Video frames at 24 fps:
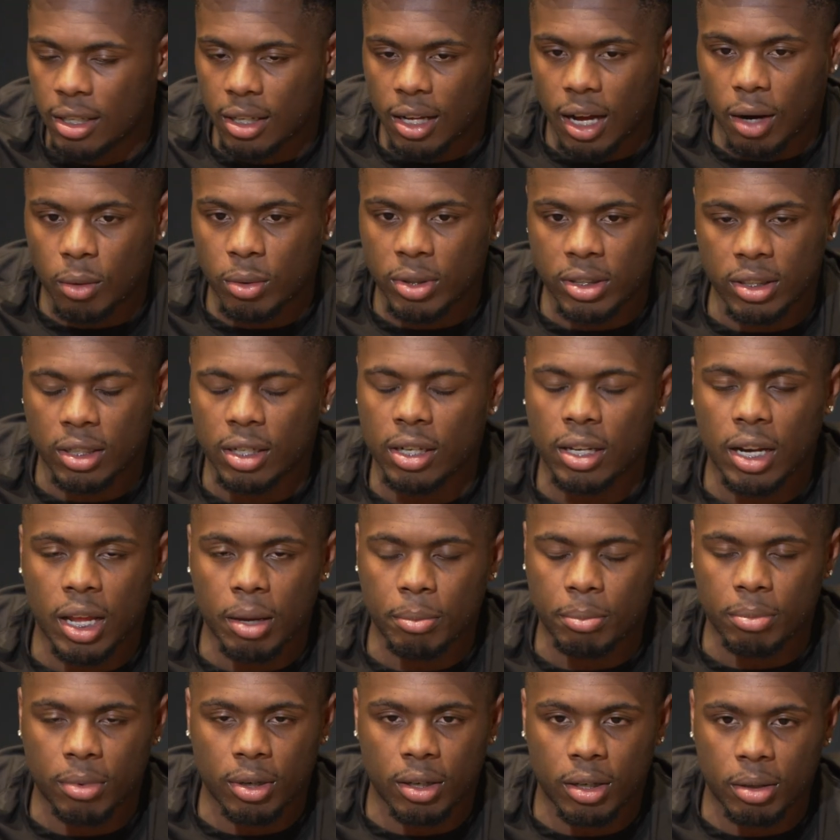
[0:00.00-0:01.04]
I wasn't good
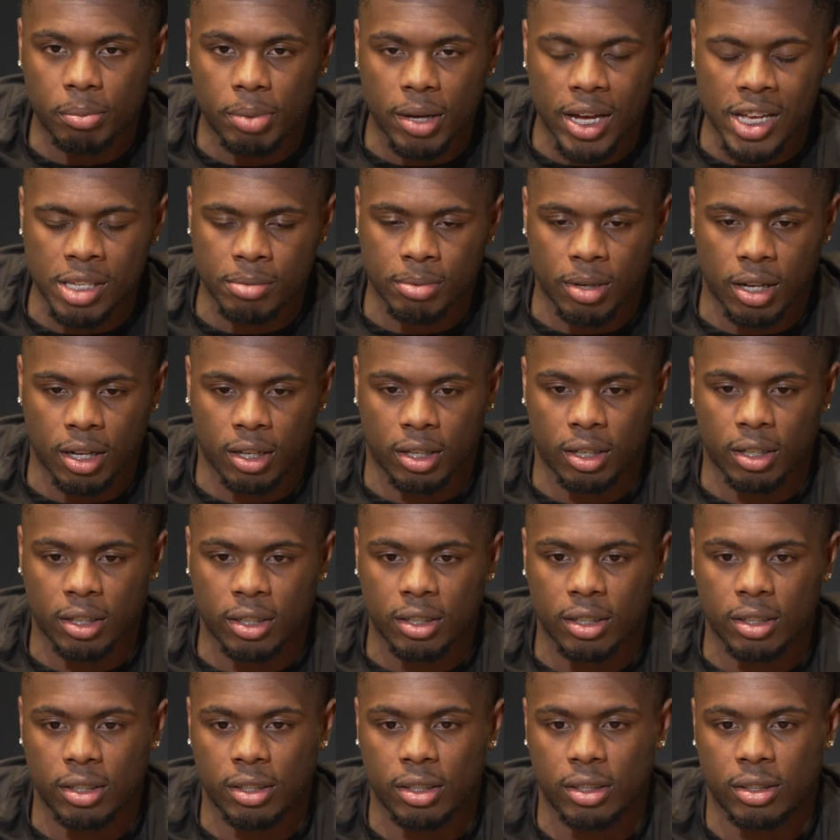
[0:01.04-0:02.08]
at pass blocking
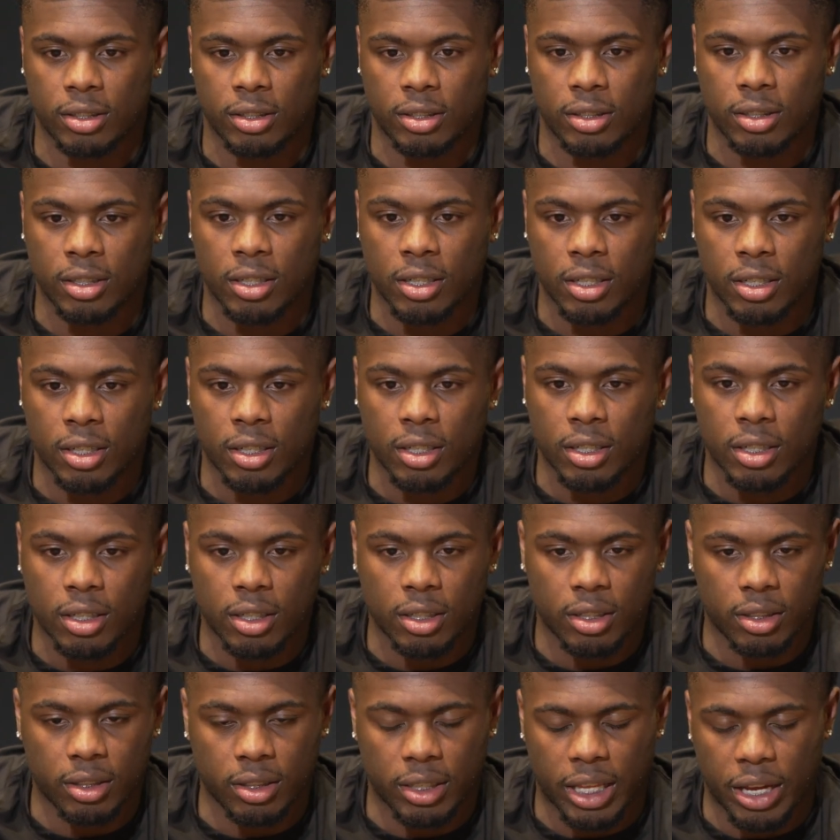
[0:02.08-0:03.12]
because
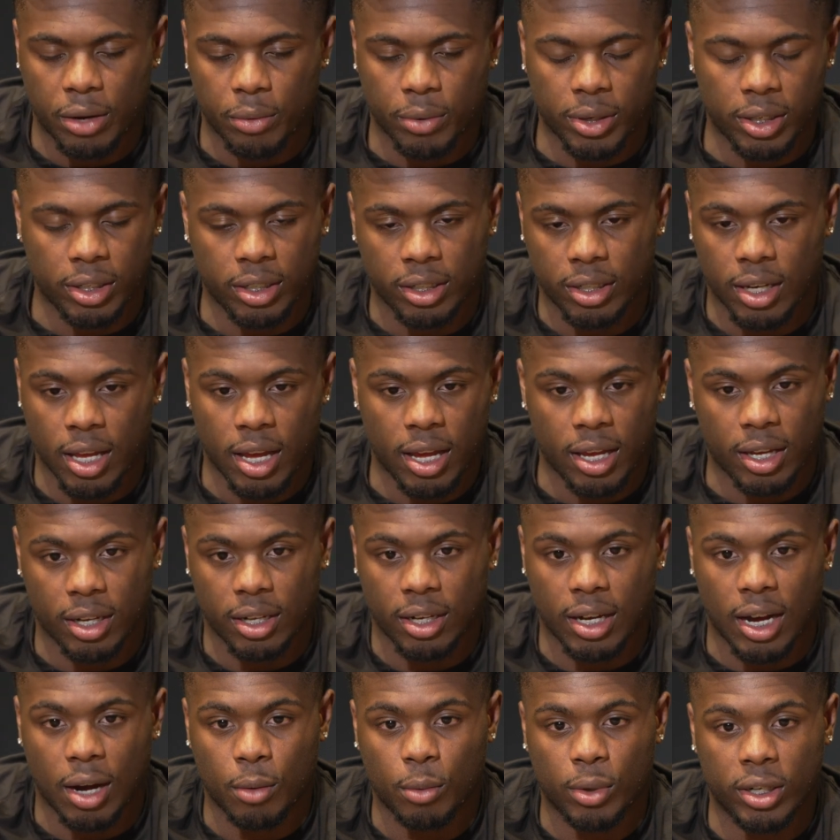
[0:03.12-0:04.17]

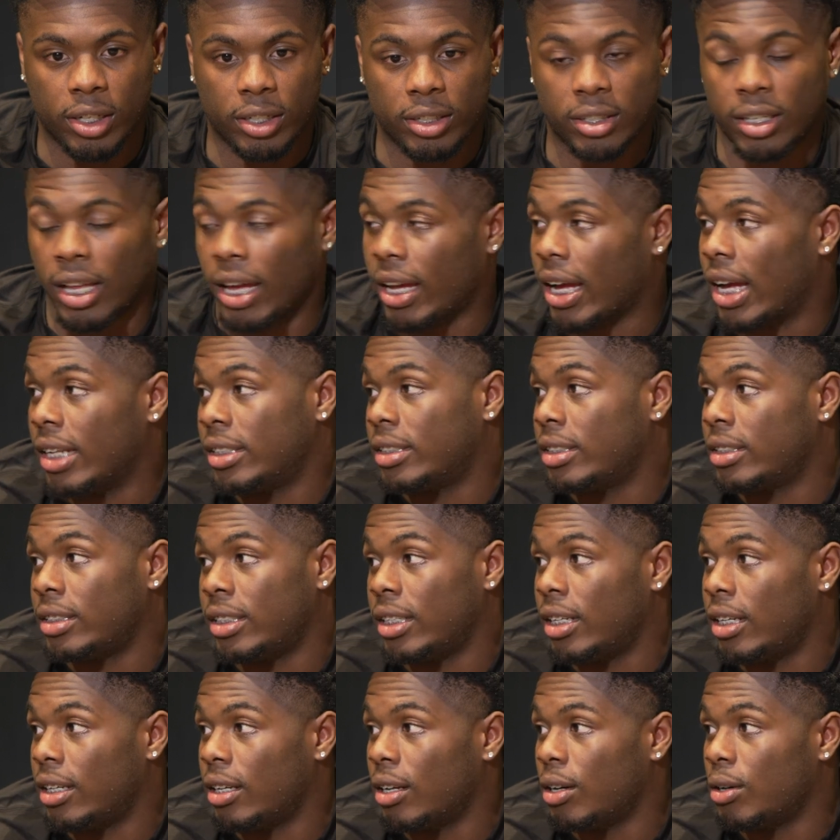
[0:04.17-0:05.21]
I just
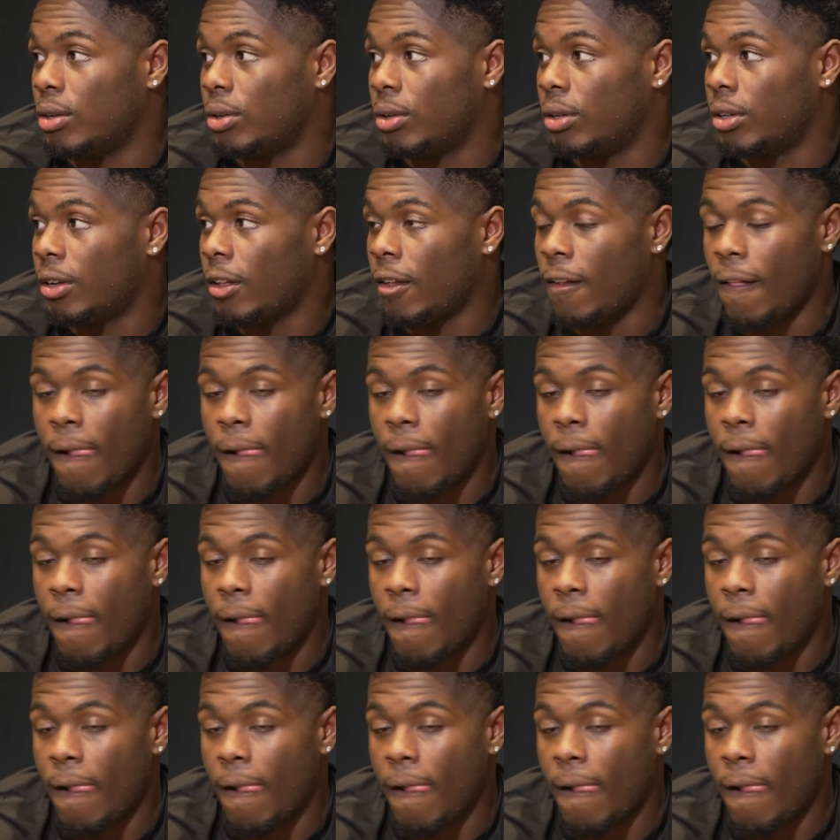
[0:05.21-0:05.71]
didn't know.